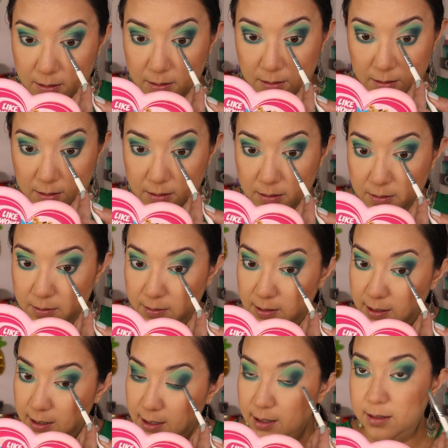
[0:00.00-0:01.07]
Oh
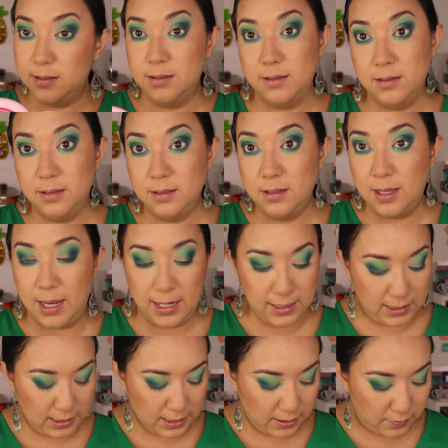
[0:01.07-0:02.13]
yeah. I
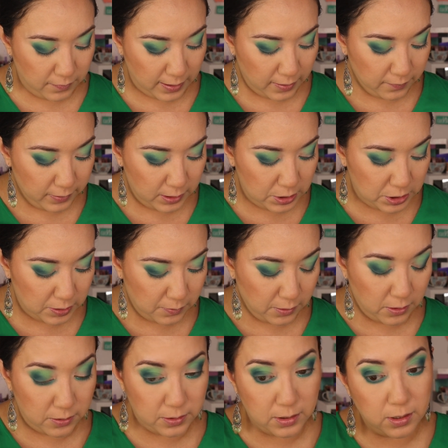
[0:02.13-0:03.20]
love having shimmer
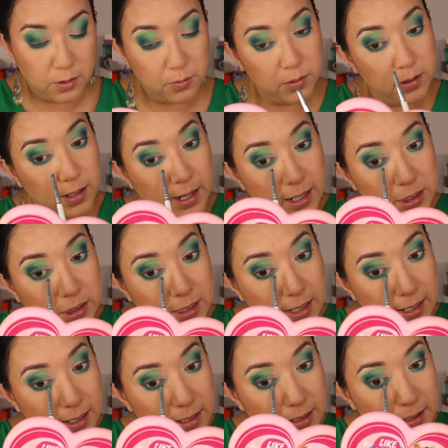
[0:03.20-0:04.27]
on the lower lash
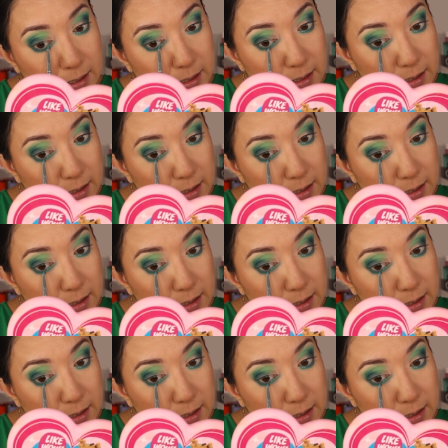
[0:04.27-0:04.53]
line.